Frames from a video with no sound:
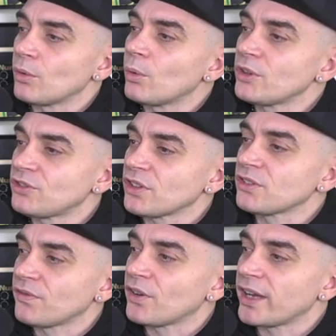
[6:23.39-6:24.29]
always
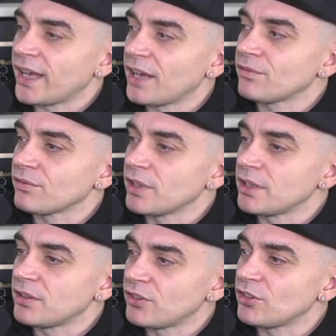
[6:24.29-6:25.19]
justify every
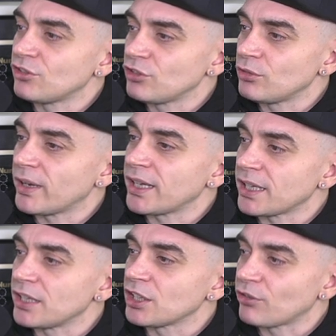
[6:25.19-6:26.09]
decision you
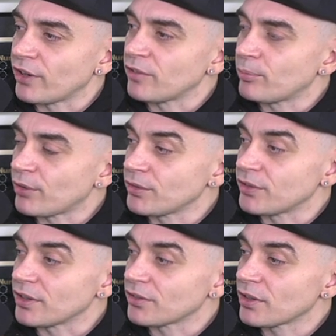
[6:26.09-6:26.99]
make in the creative
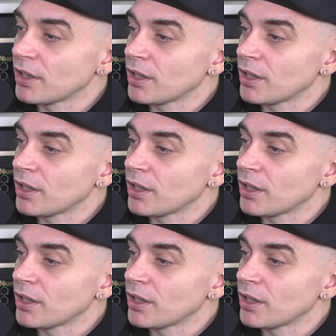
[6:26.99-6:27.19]
process.